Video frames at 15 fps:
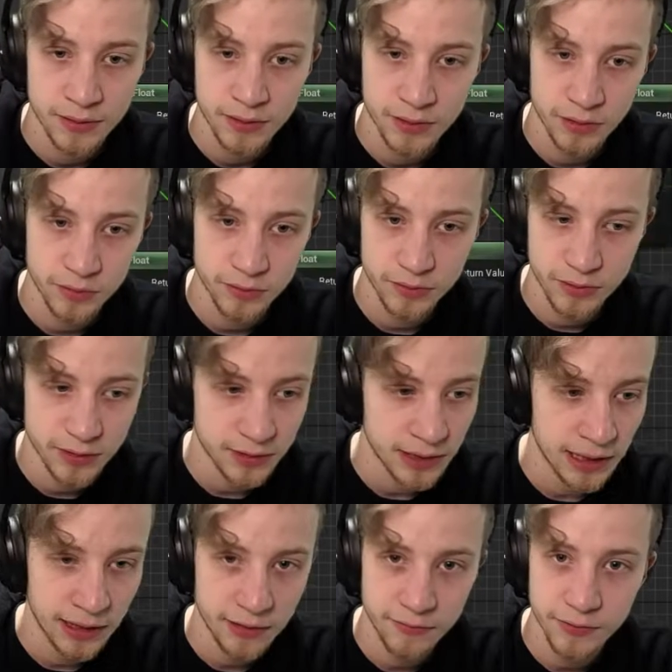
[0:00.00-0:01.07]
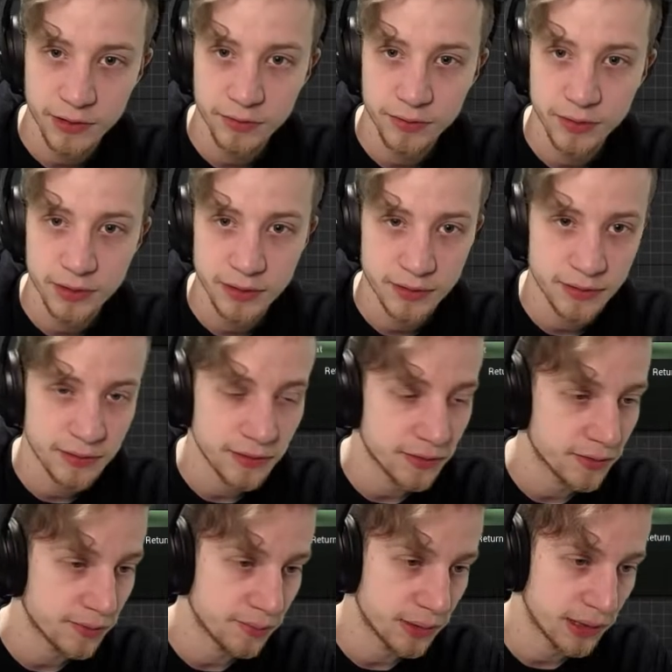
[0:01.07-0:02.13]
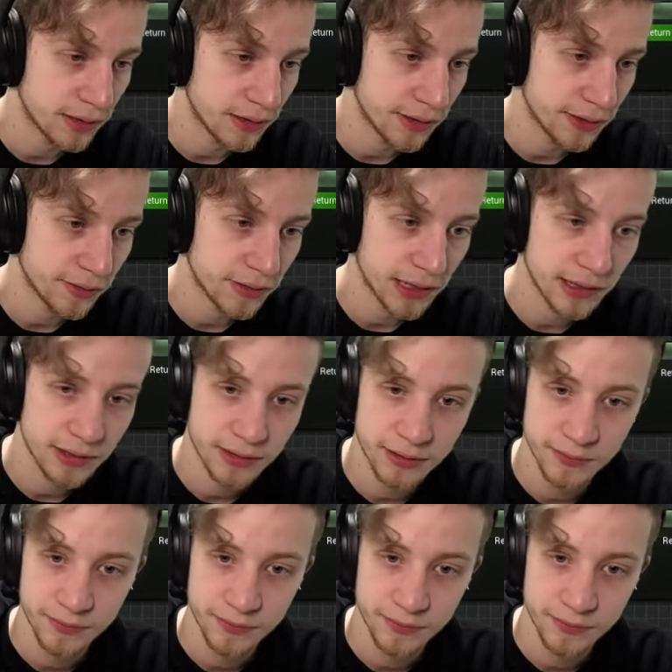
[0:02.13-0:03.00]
Who the hell wrote this? This is completely incorrect.